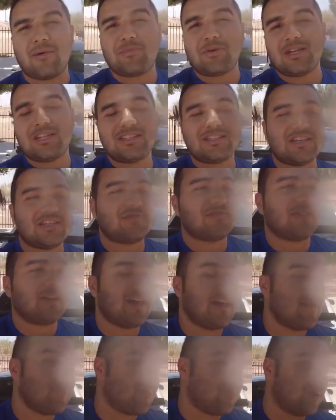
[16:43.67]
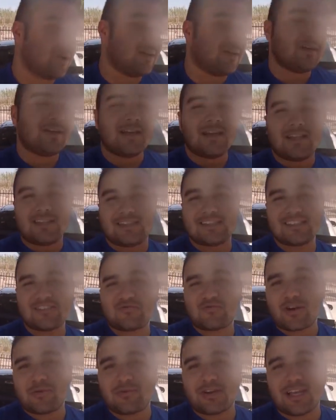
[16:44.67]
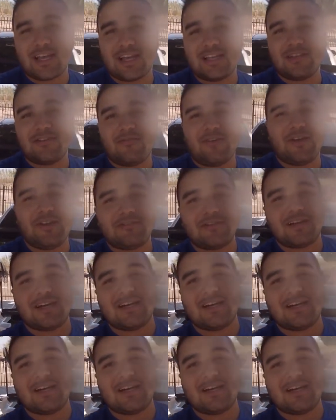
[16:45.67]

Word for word: I apologize for that, but this is where I'm gonna end the video,